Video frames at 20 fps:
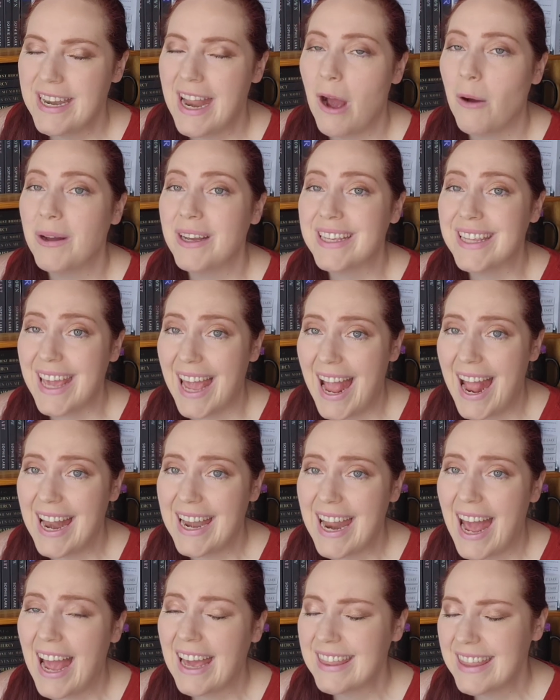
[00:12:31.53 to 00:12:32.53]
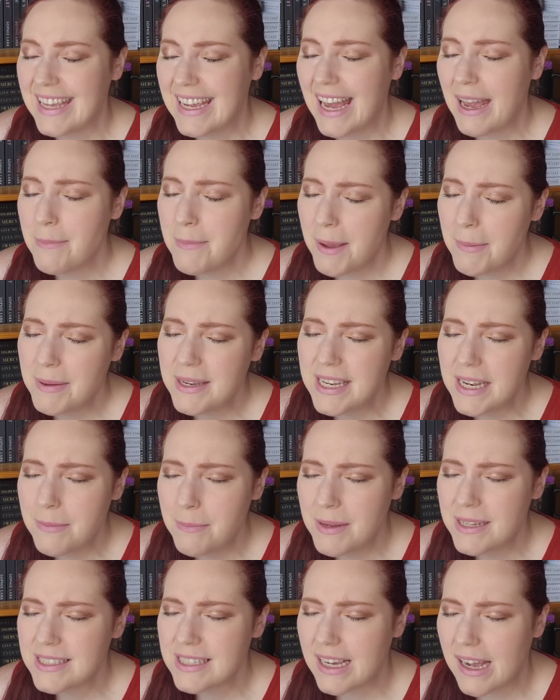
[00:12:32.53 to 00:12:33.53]
Now, again, I think I maybe did
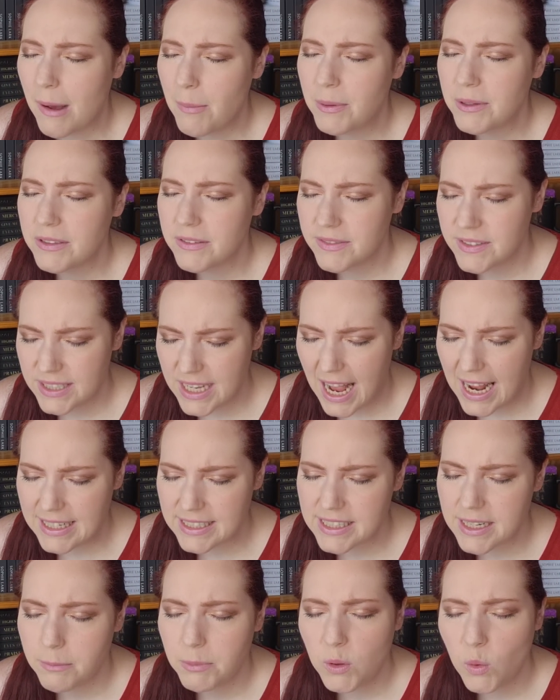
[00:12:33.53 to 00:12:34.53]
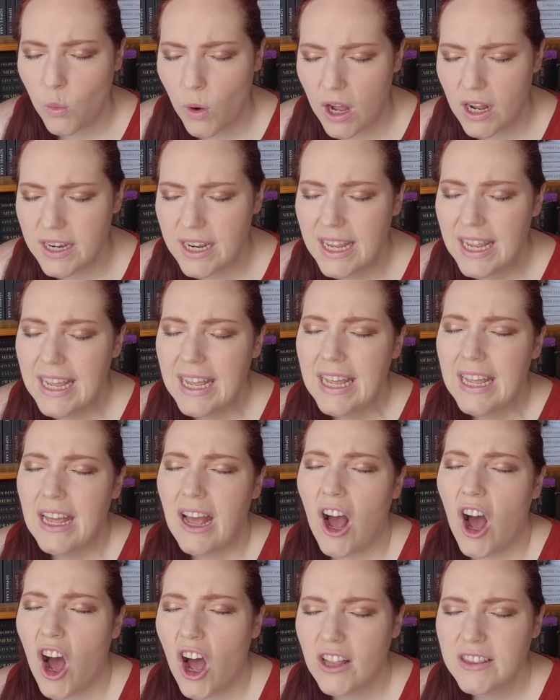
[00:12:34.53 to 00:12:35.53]
miss a couple of signs. Number one,
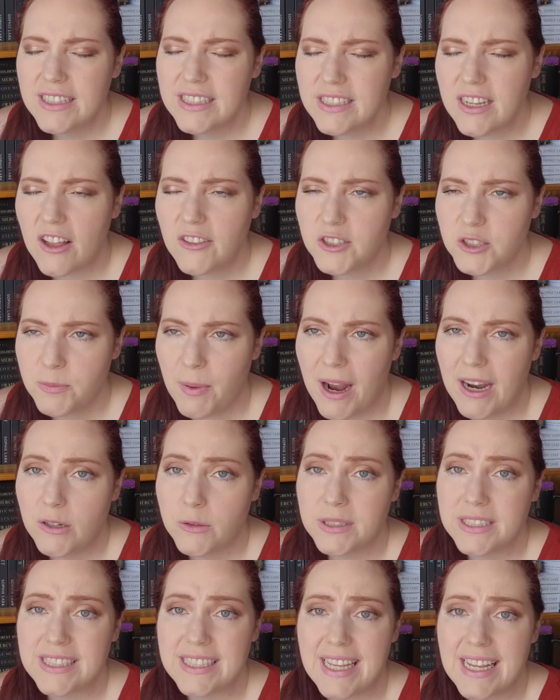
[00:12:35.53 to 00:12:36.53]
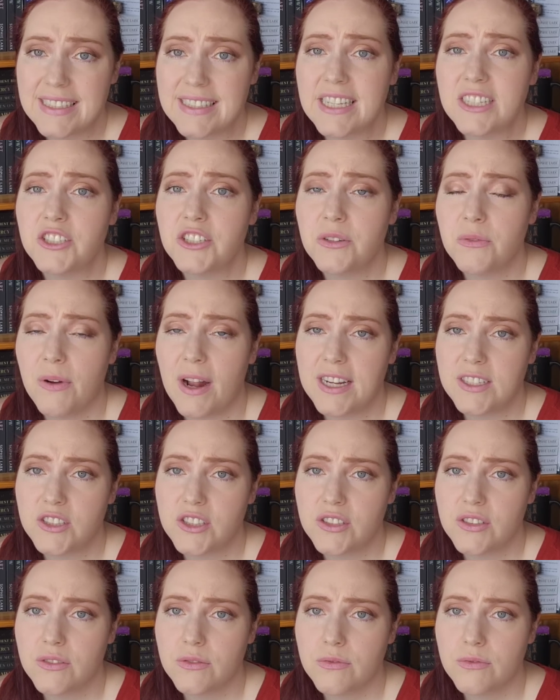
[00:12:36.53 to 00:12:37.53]
on this author's bio, it says that she
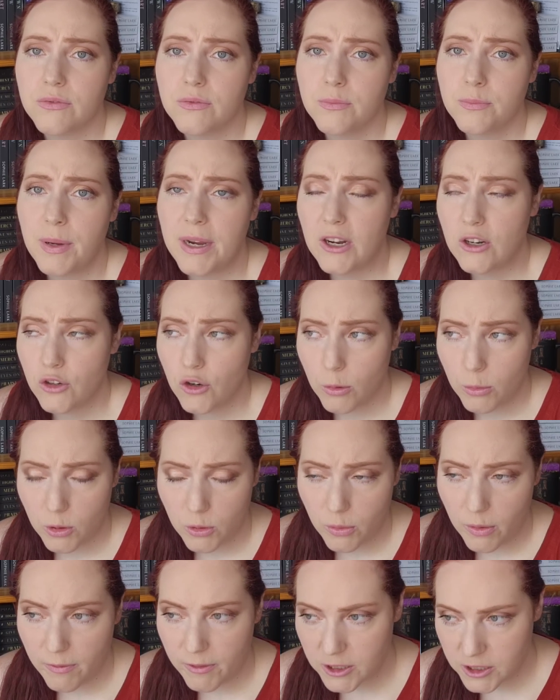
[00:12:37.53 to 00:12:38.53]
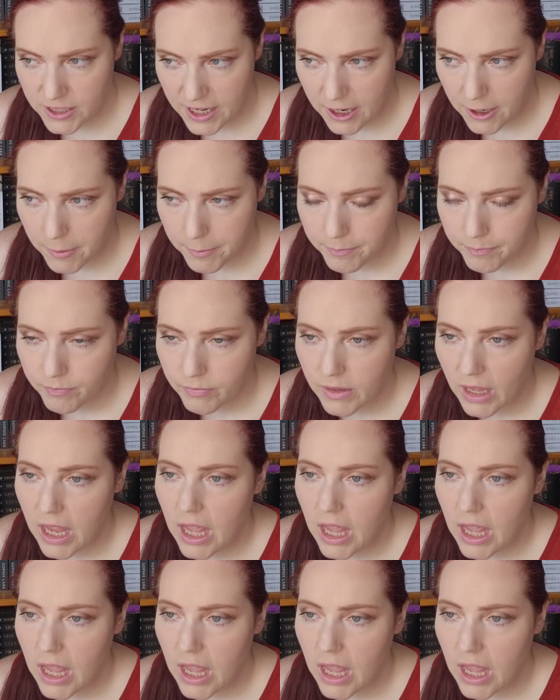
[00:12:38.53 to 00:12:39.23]
writes paranormal reverse harem.